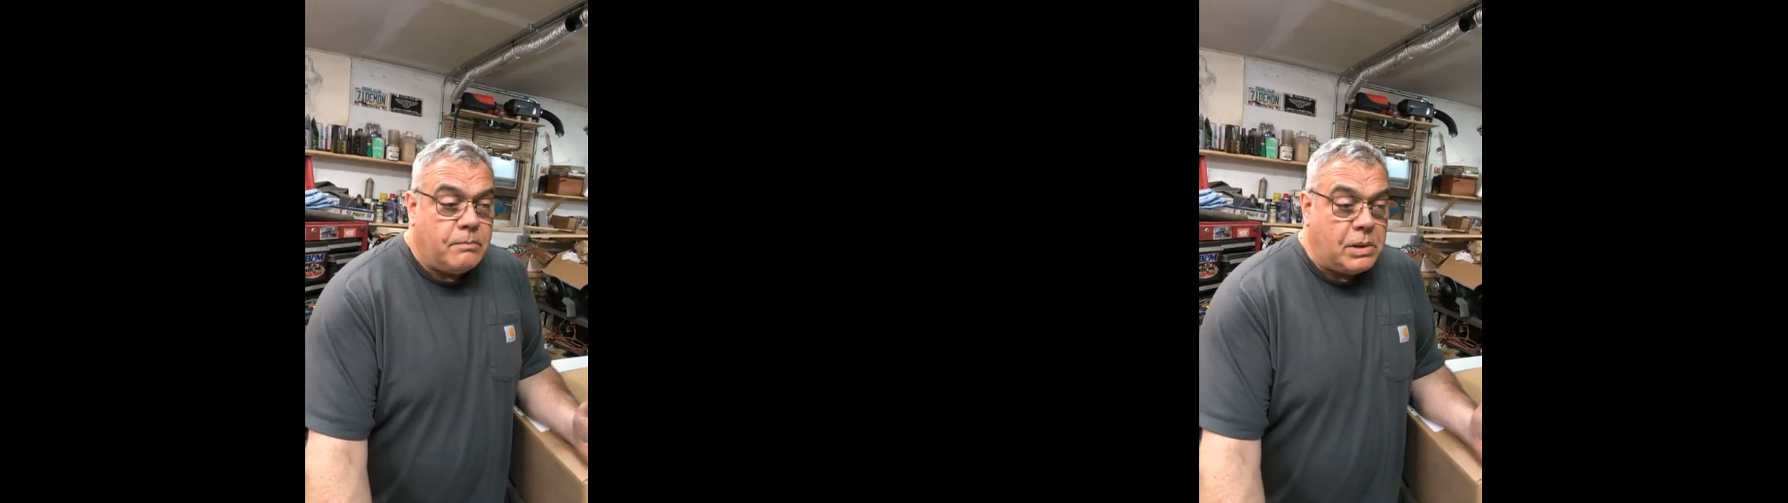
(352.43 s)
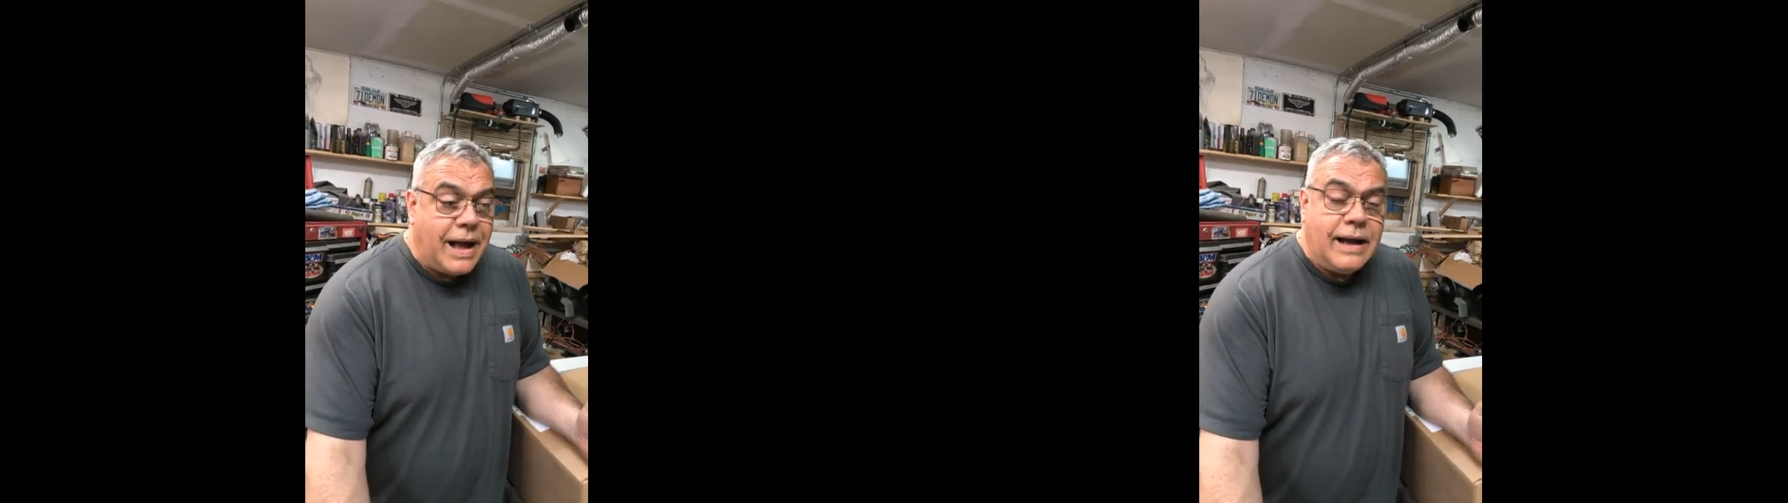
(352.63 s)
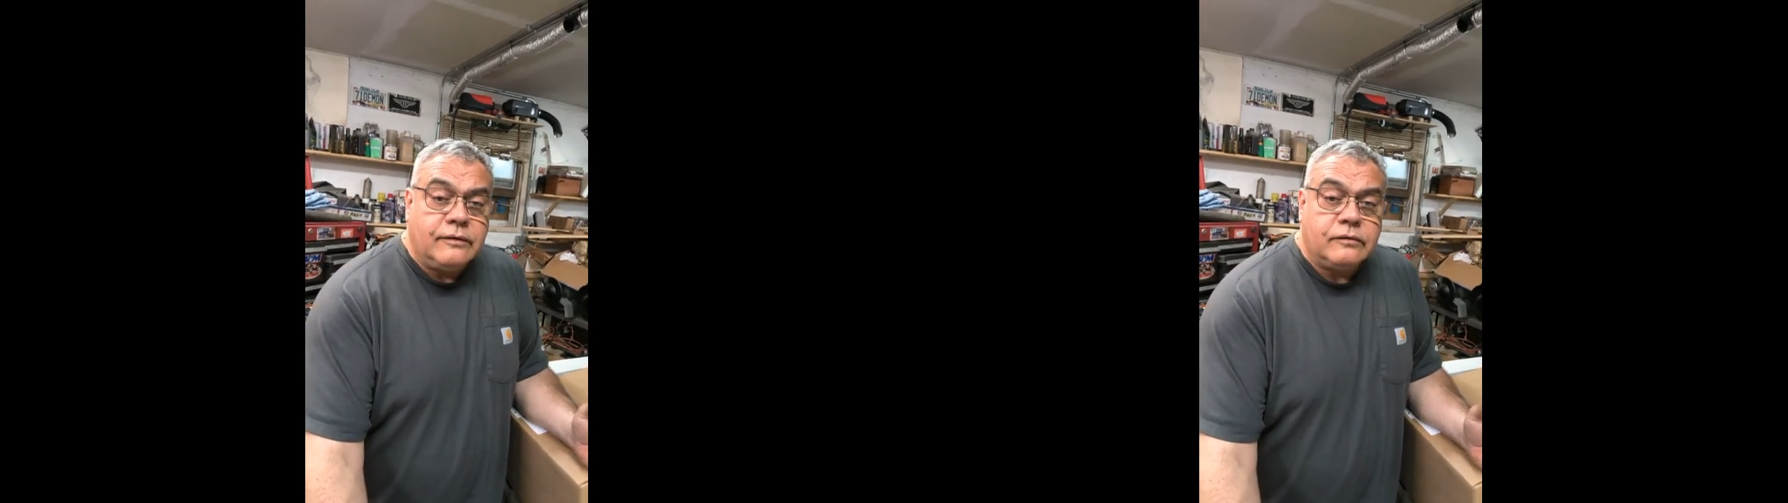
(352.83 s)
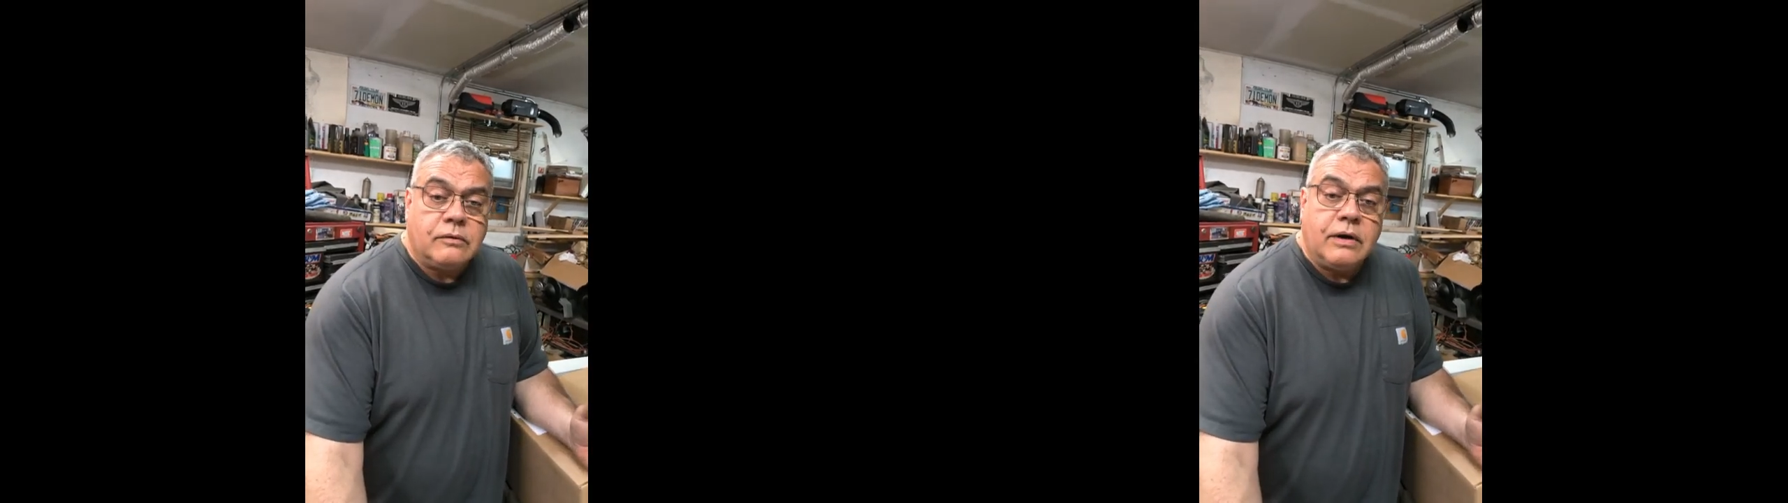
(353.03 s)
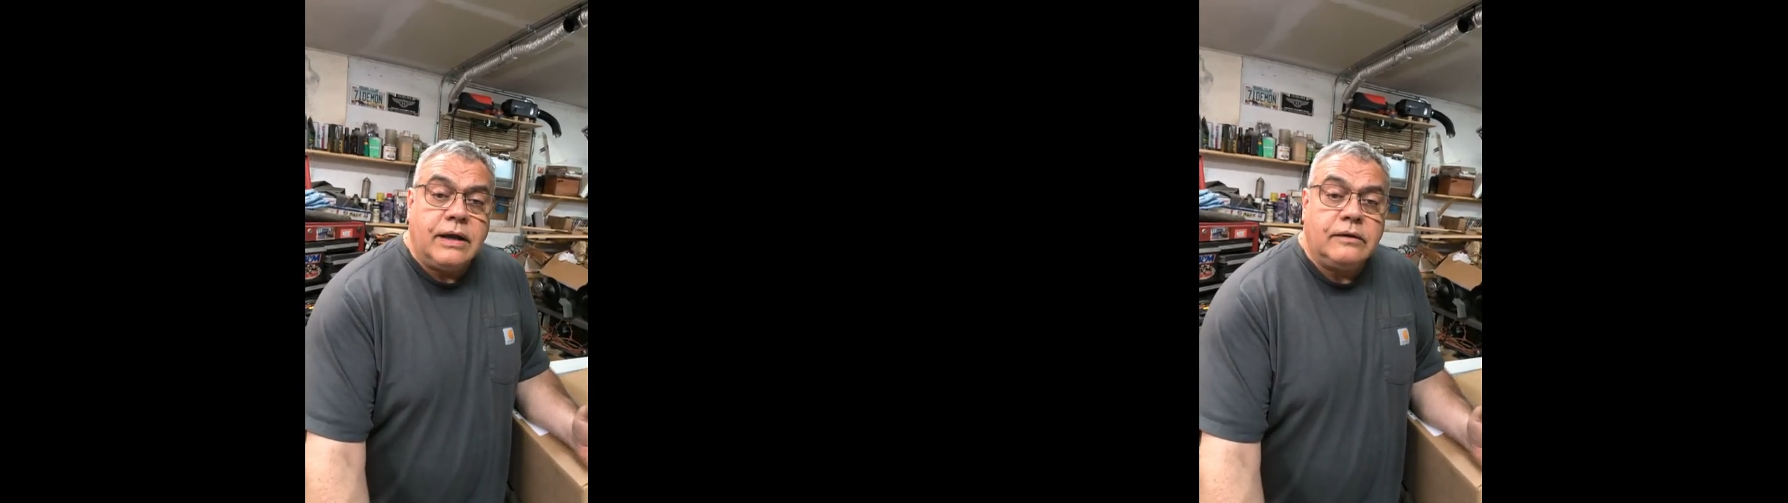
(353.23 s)
blocks,
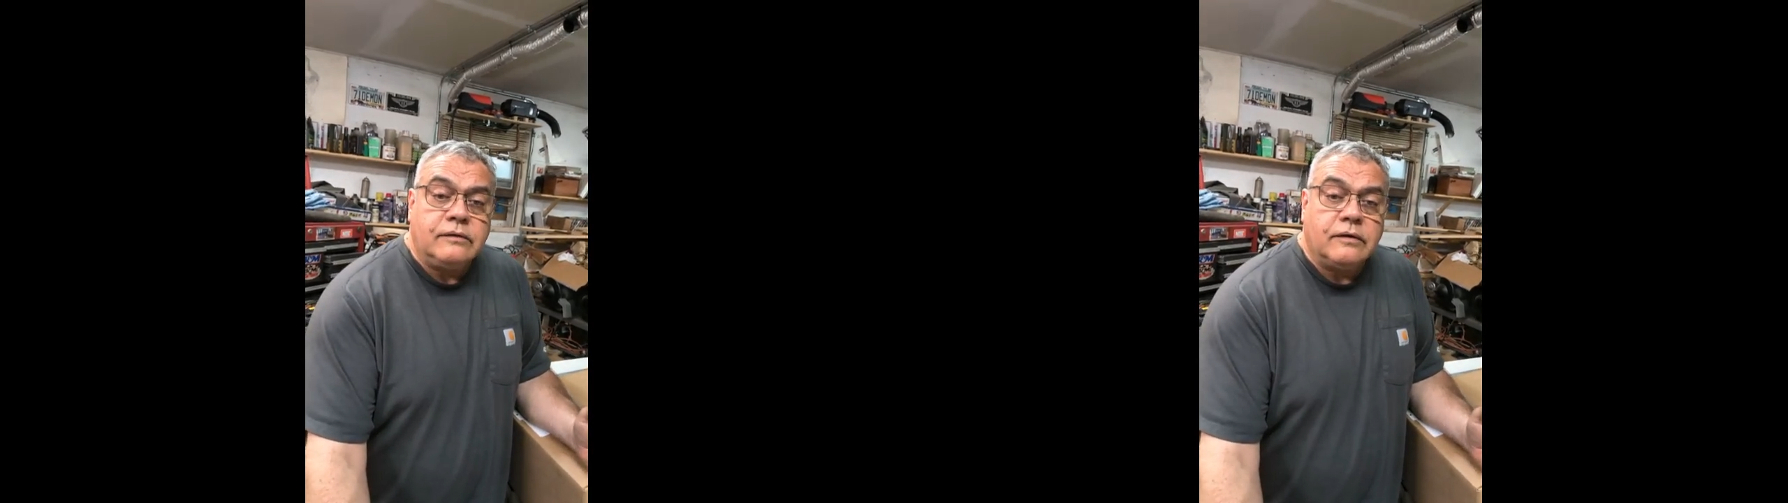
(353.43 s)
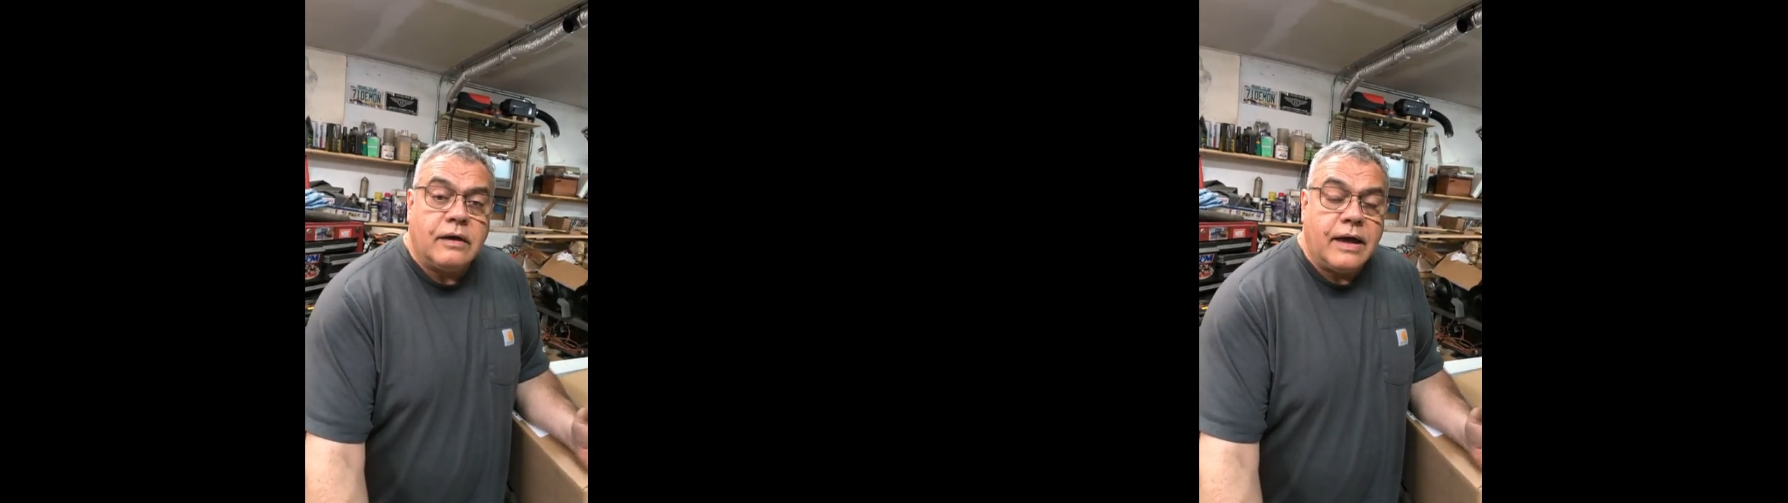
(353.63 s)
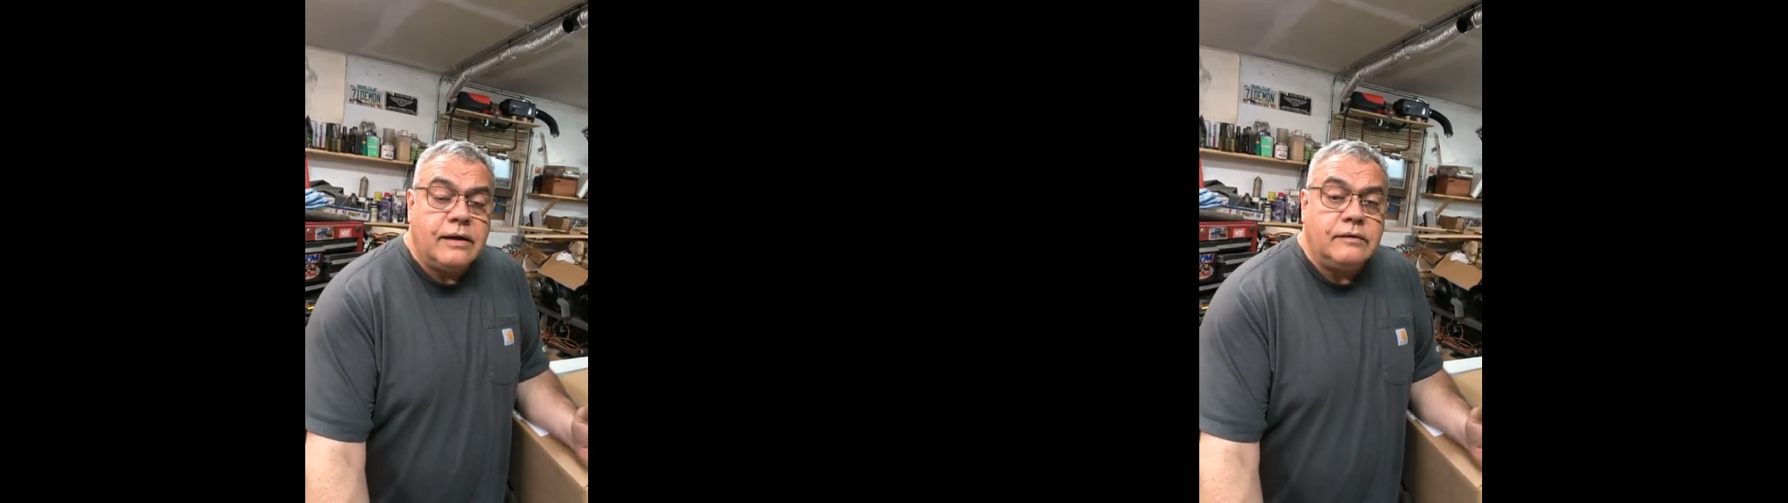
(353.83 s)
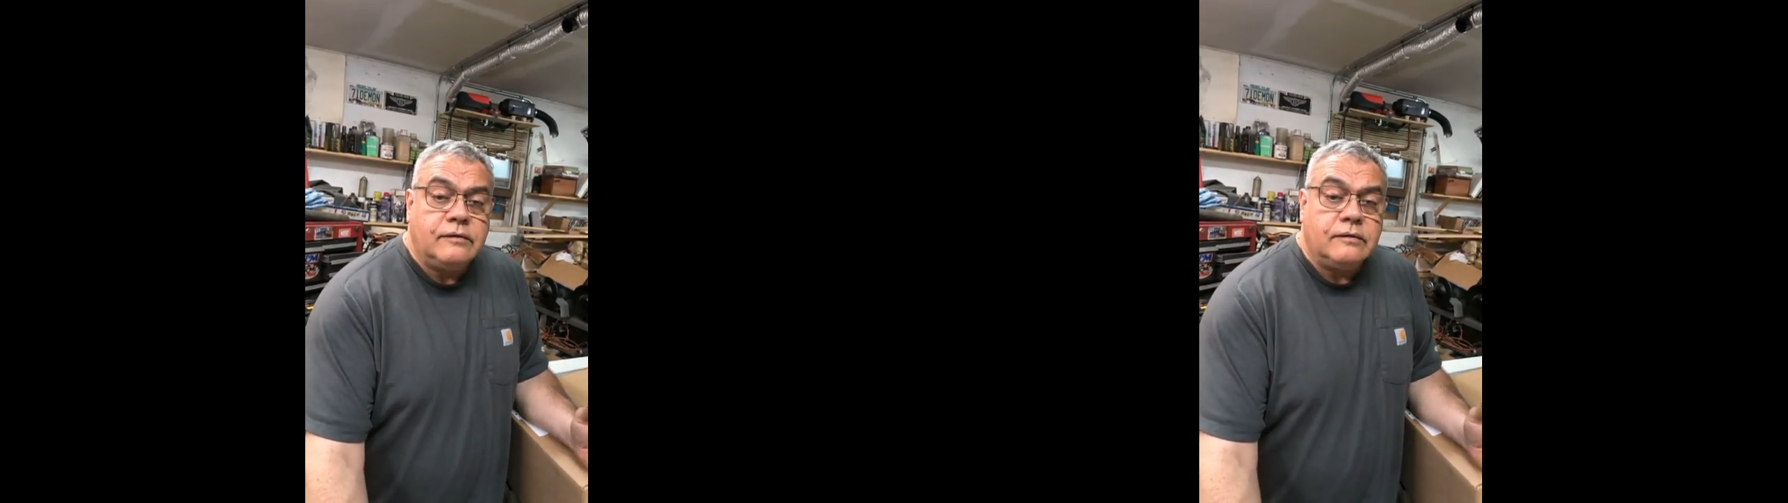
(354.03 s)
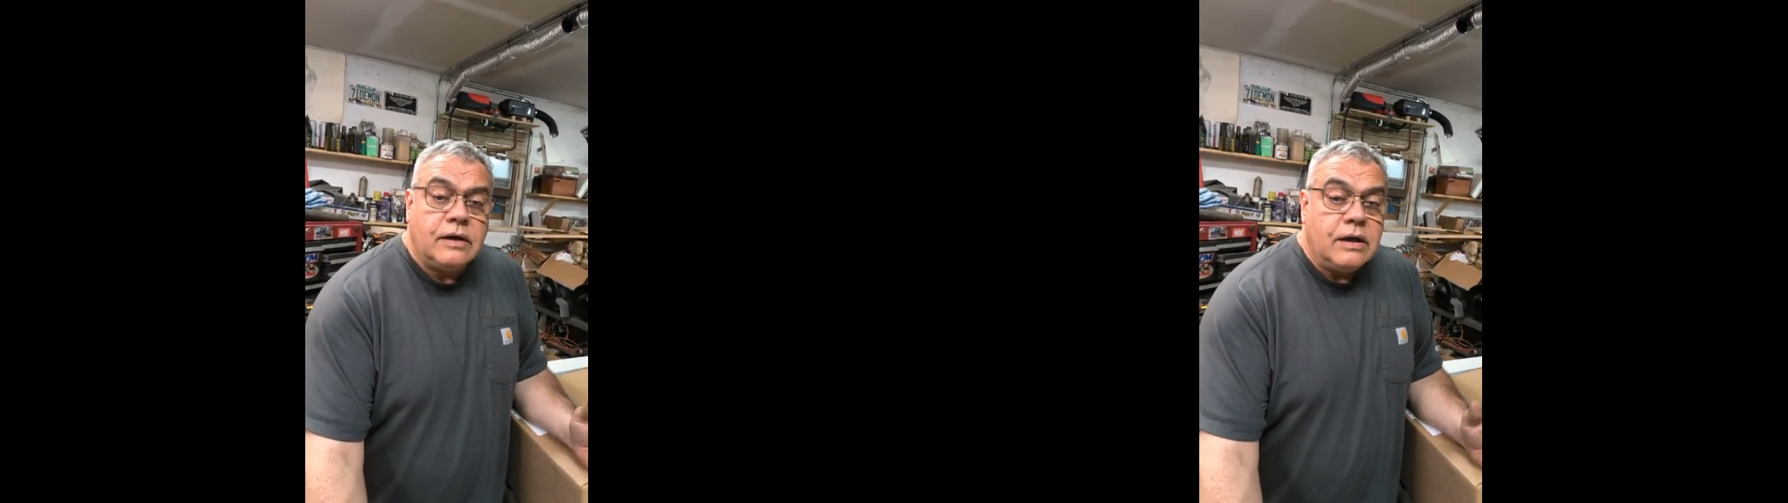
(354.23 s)
cranks,
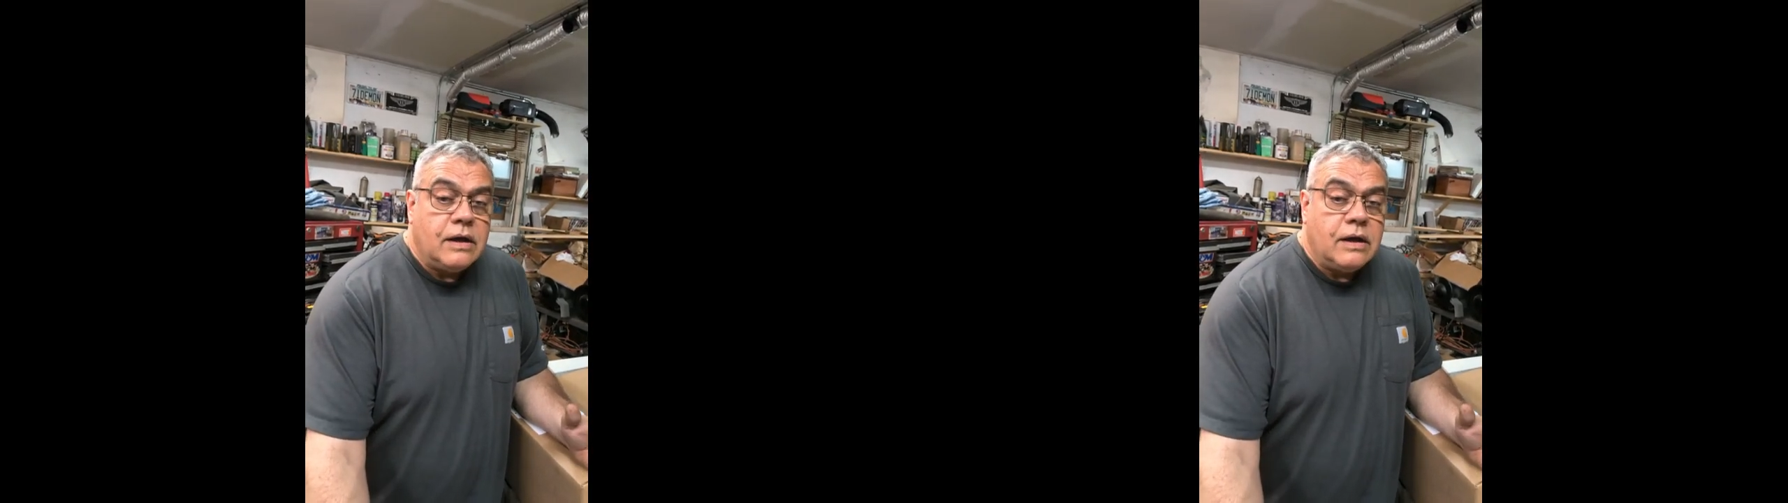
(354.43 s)
heads,